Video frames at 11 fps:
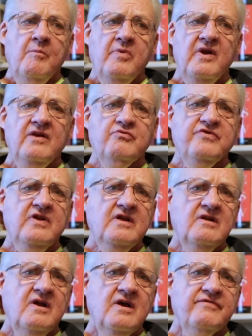But interesting
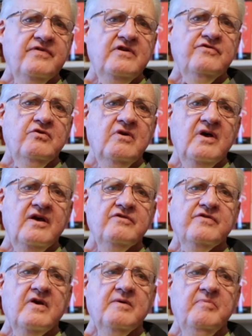enough, these two
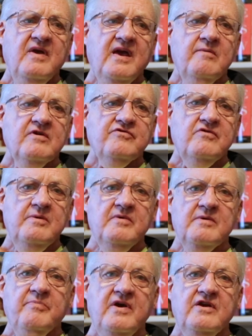guys became
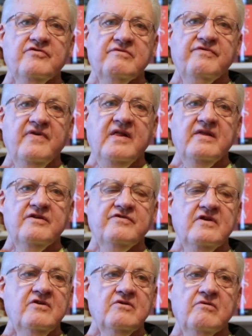extremely impatient. Finally, they
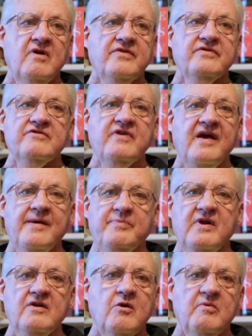said, nothing's
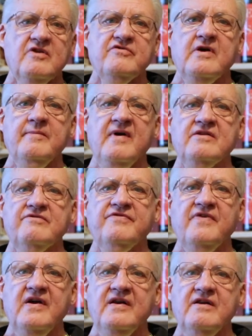happening. Nobody's come out to
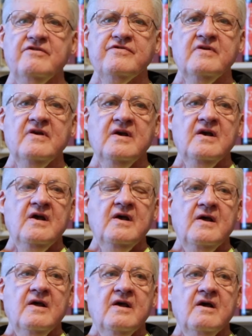find us.
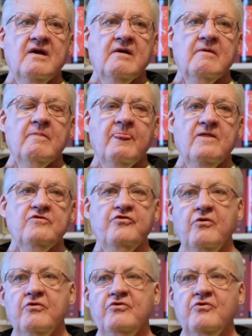
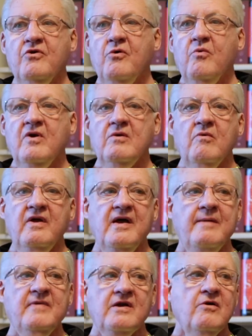Joe, you go one way.
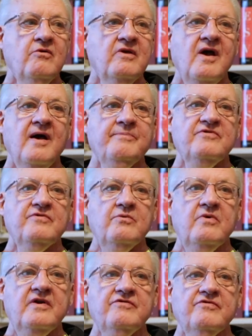I'm going to go the opposite
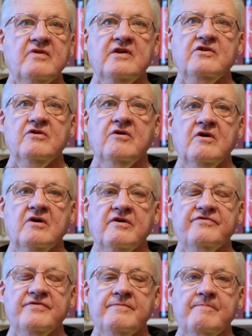way. So they took
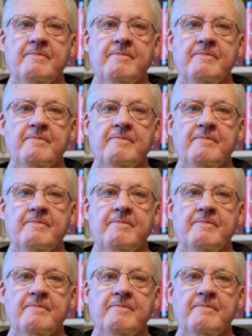off.